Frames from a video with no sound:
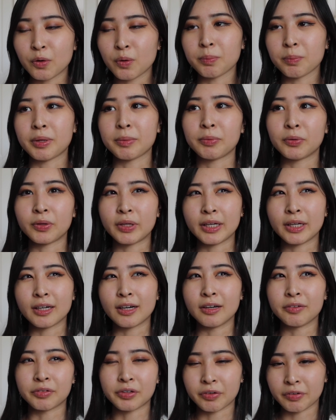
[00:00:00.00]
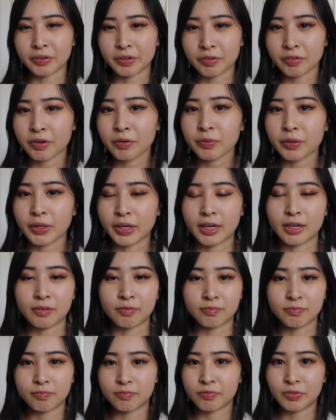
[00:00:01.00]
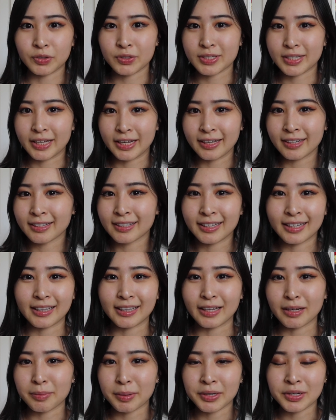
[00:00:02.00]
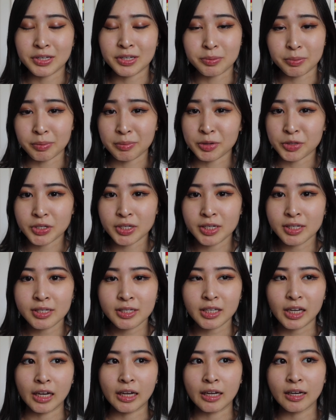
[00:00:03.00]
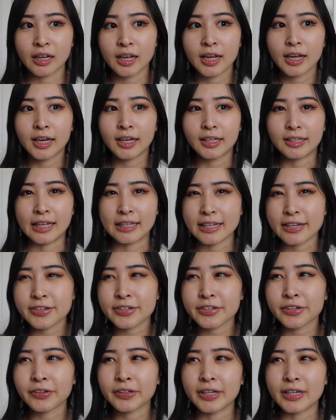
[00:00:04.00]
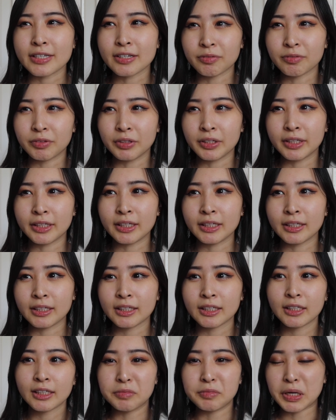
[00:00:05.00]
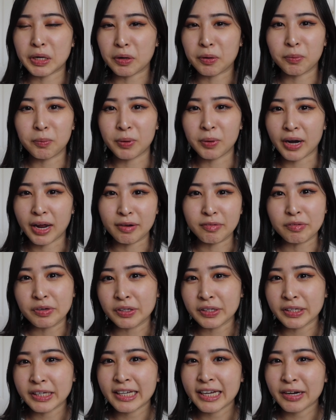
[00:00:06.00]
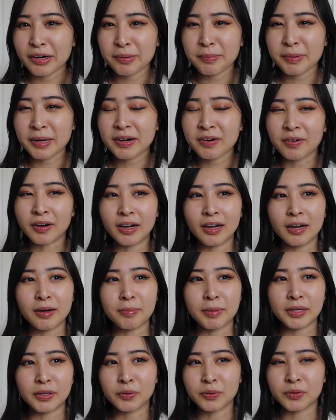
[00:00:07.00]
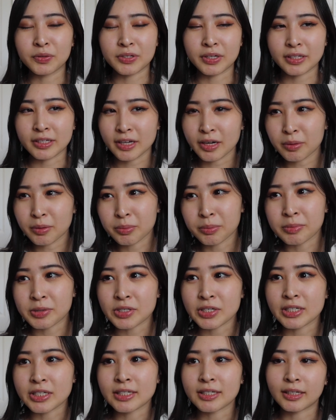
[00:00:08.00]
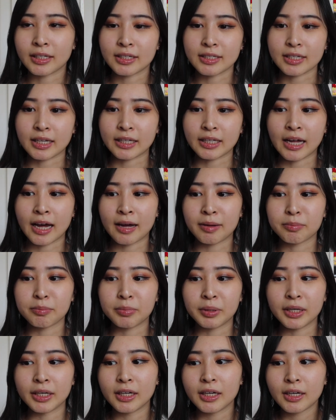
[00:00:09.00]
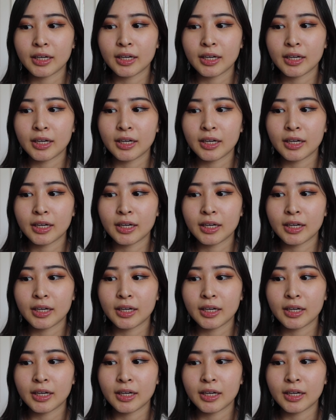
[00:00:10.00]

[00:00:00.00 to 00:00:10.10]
when people think of career growth, they kind of first thing they think about is promotions and that necessarily isn't really you know what i really care about um, i know there's like title promotions and things like that but